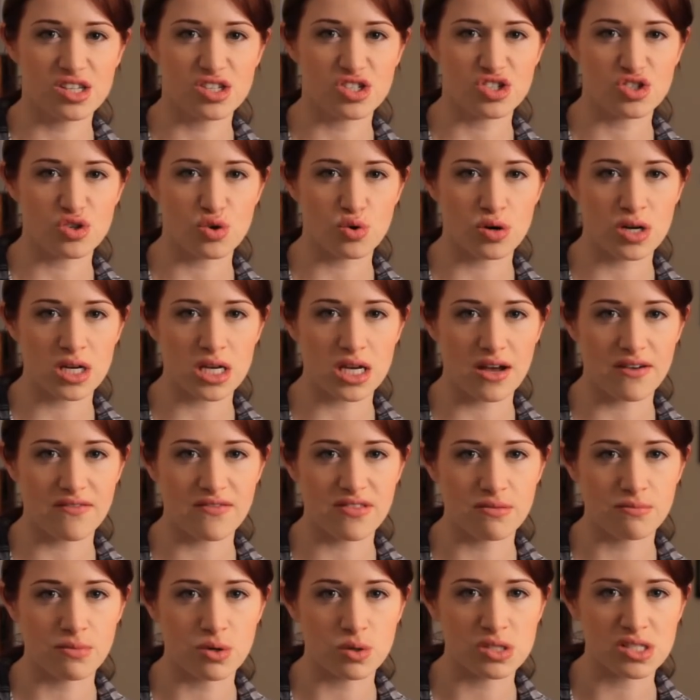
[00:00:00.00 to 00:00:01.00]
story of
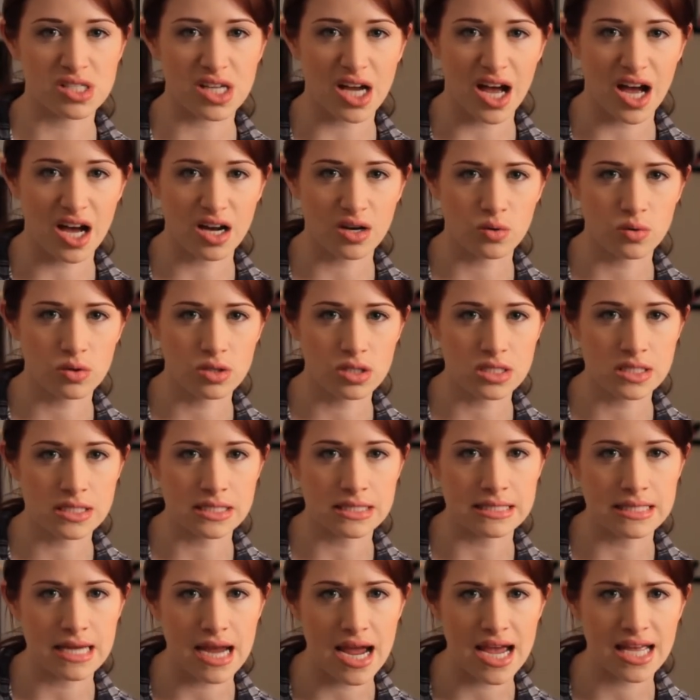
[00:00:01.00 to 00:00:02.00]
the most
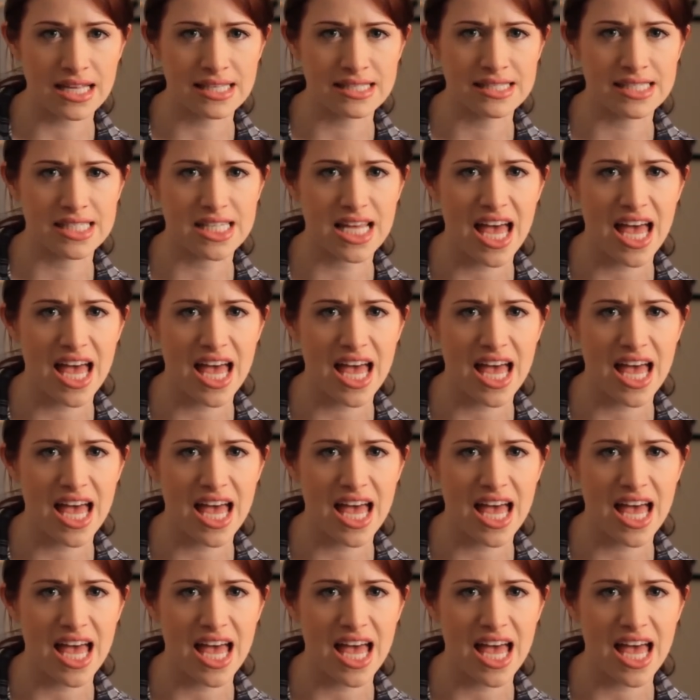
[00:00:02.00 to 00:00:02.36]
awkward dance